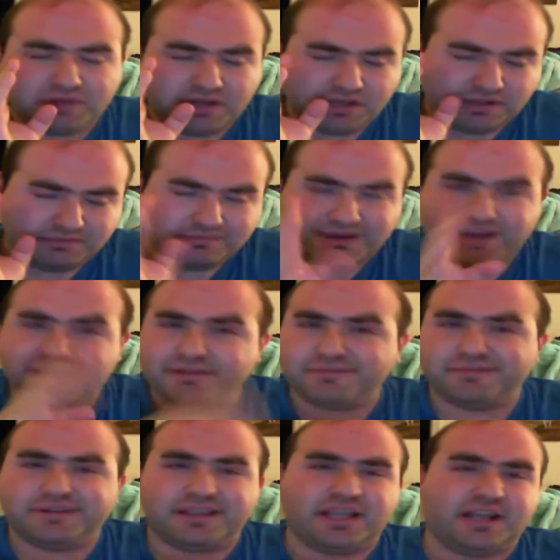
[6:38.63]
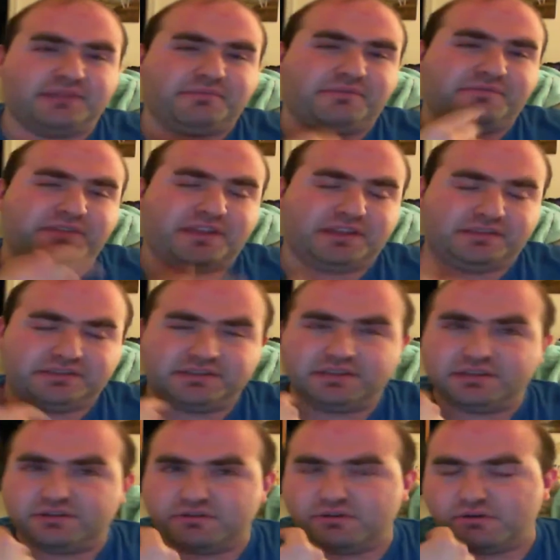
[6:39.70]
My Hero Academia fans.
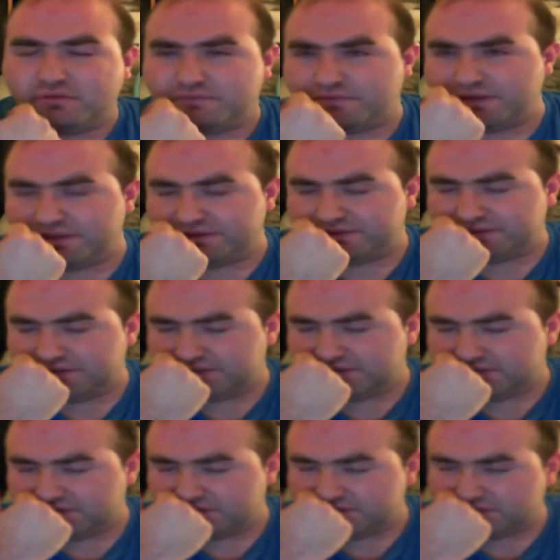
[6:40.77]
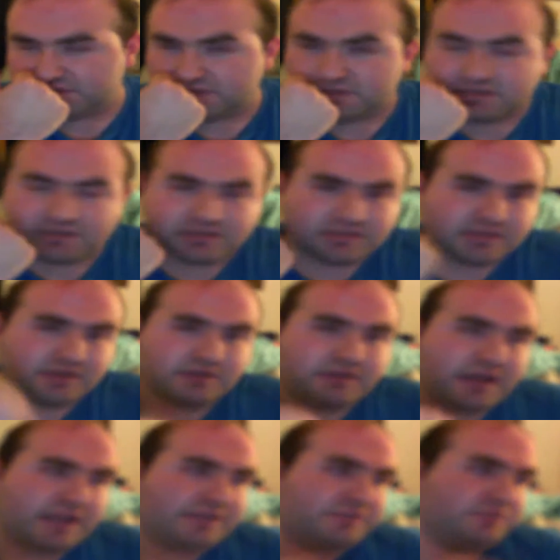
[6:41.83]
No offense. It's just.
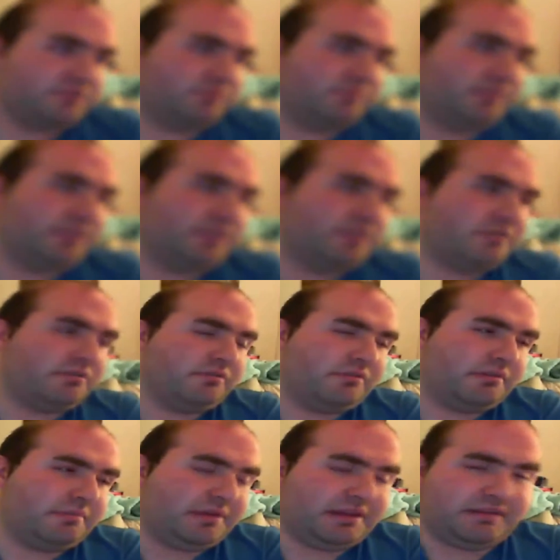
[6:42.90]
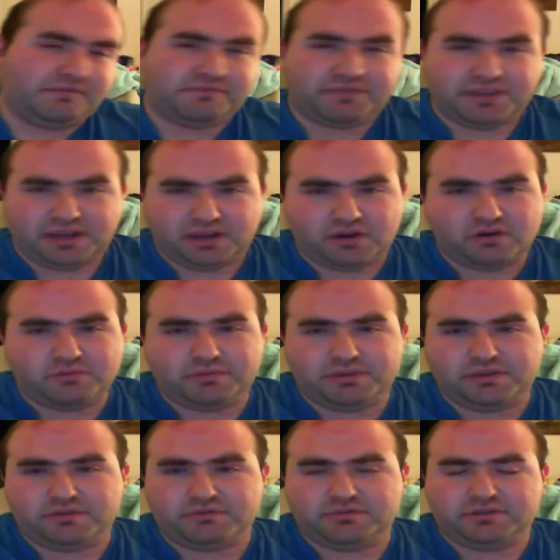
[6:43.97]
I just don't really know. I mean, if they are
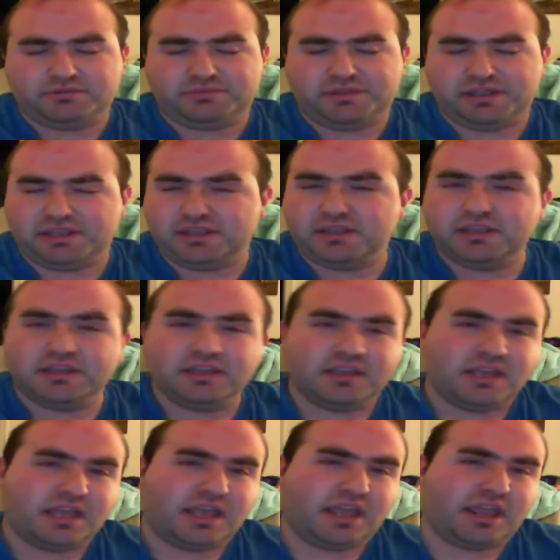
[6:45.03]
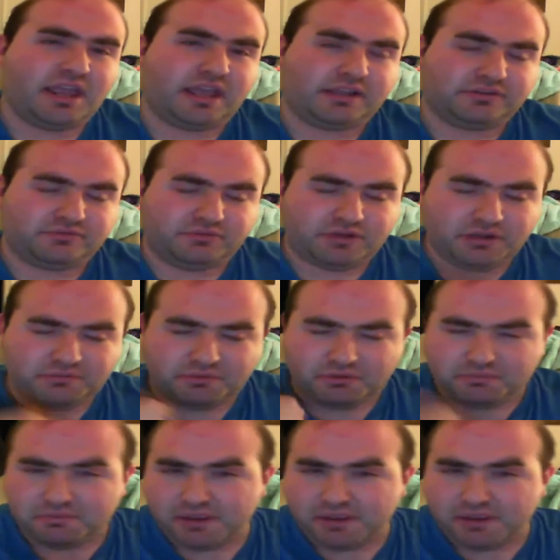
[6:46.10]
really going to be a actual couple.